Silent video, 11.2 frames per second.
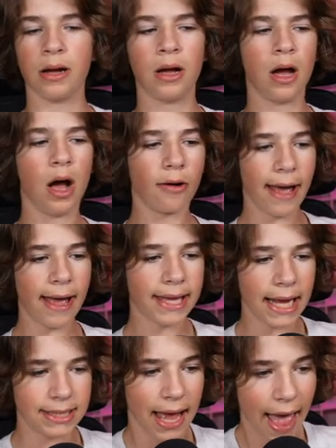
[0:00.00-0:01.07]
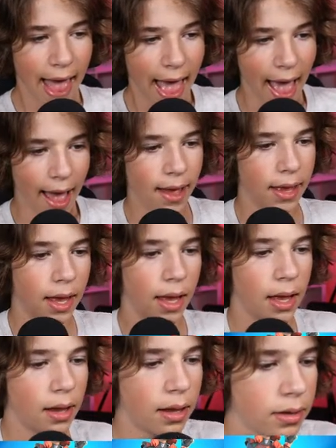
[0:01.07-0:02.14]
Okay, guys. Uh,
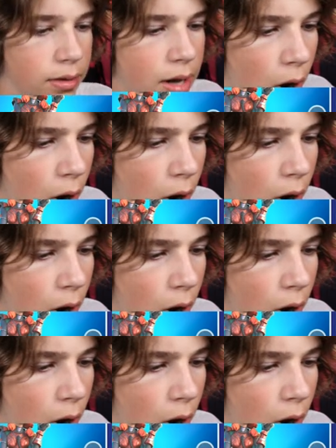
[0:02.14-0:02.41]
no,